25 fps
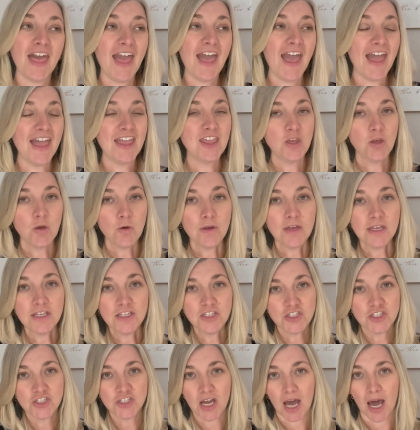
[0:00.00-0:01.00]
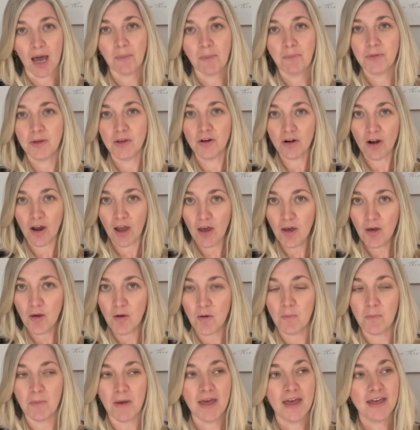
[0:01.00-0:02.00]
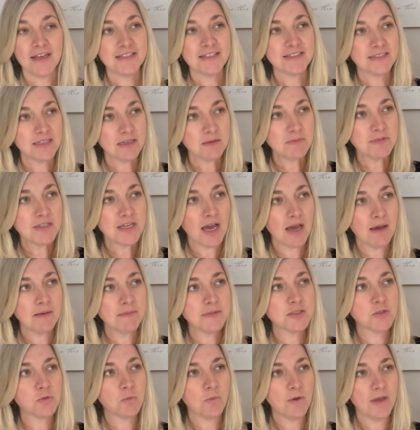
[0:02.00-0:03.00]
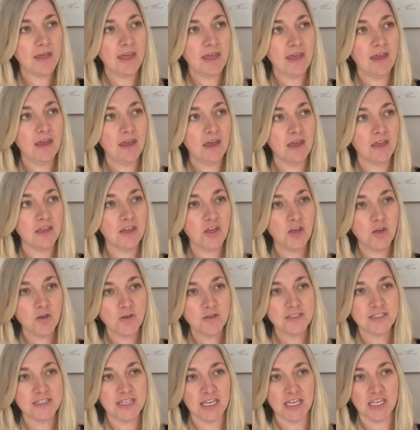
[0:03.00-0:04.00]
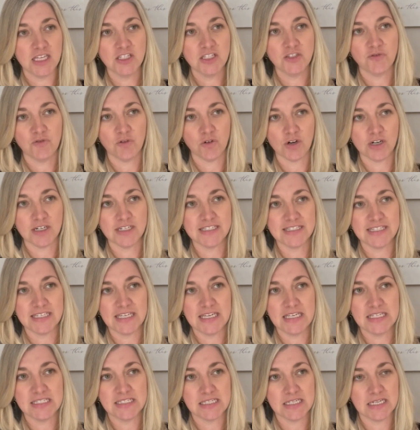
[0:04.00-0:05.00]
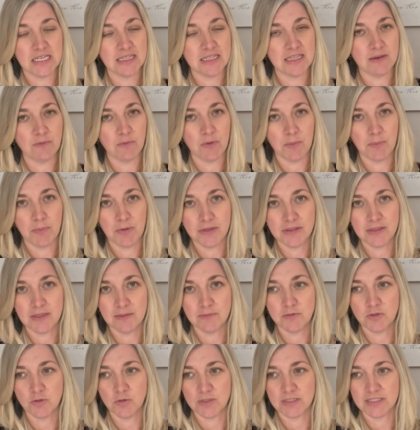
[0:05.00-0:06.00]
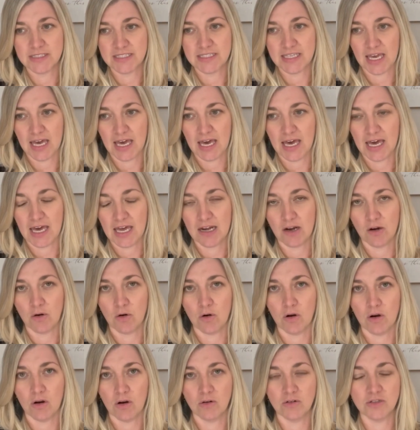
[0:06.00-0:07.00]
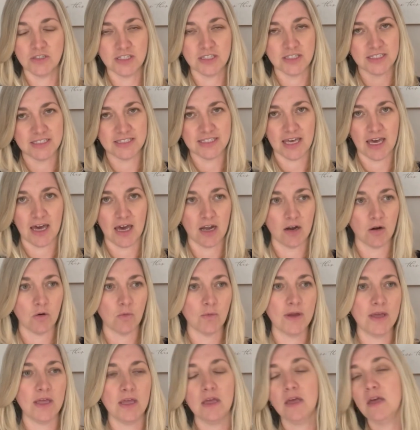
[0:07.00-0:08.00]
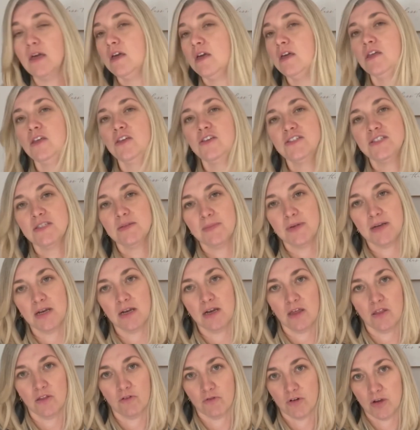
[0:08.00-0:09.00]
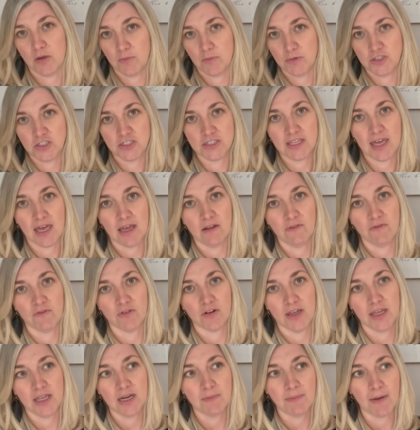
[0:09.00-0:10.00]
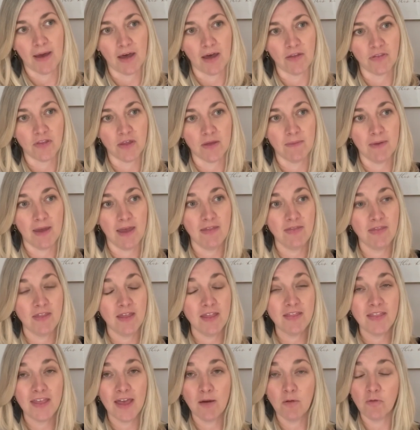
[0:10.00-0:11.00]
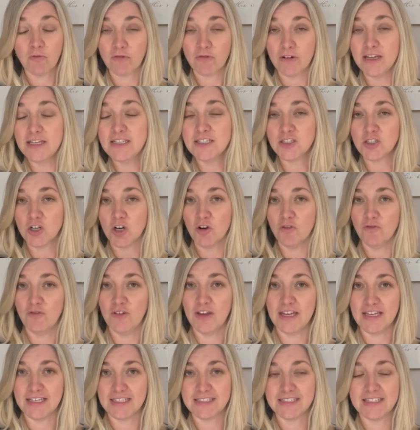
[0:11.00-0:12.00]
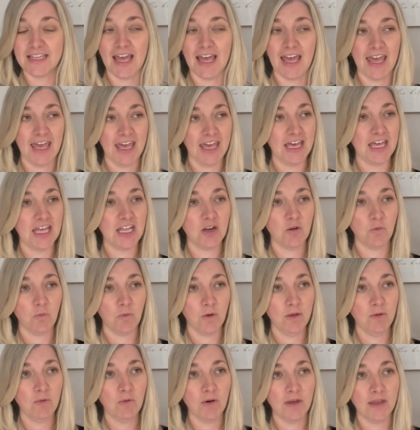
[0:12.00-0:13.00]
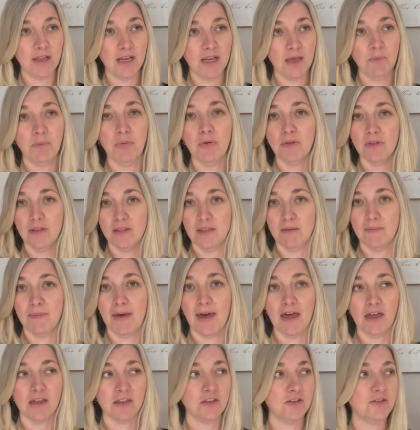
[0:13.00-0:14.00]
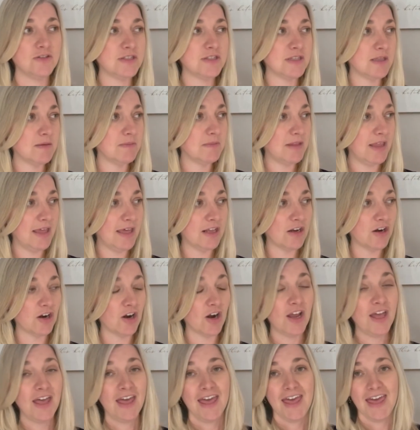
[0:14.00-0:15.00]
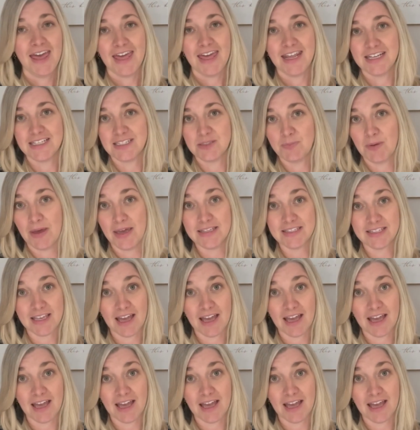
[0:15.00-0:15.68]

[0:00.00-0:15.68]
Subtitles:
And you can shop your home. Sometimes we use things for a season and then we put them to the side, or we use them in another room. We just kind of forget about them, and then they'll resurface, and we will end up pulling them out and using them later in a space.